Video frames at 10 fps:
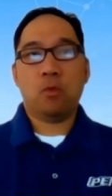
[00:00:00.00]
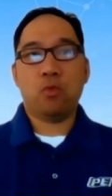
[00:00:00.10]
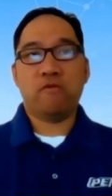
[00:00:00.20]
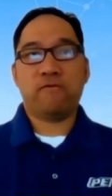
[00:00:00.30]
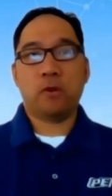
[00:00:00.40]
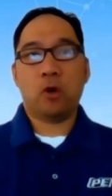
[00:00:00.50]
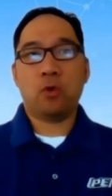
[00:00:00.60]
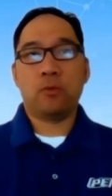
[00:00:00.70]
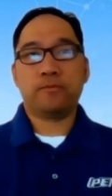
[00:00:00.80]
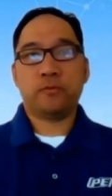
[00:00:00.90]
will flow
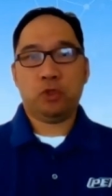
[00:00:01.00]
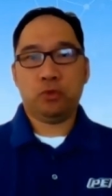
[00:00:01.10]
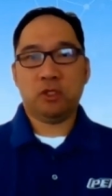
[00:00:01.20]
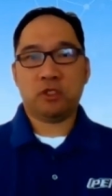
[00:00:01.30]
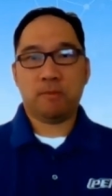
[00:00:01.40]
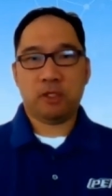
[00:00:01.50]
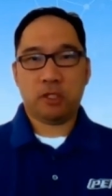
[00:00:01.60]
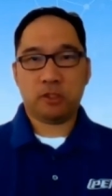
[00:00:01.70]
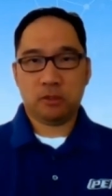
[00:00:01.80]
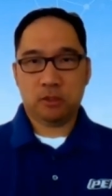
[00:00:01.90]
to the
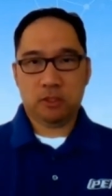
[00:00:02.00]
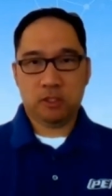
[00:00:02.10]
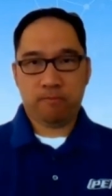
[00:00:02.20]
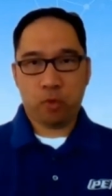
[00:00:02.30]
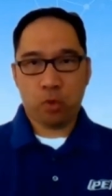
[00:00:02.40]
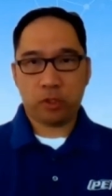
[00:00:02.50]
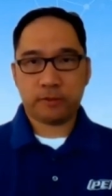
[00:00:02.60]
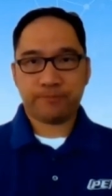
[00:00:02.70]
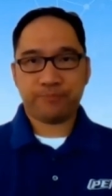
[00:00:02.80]
terminated port.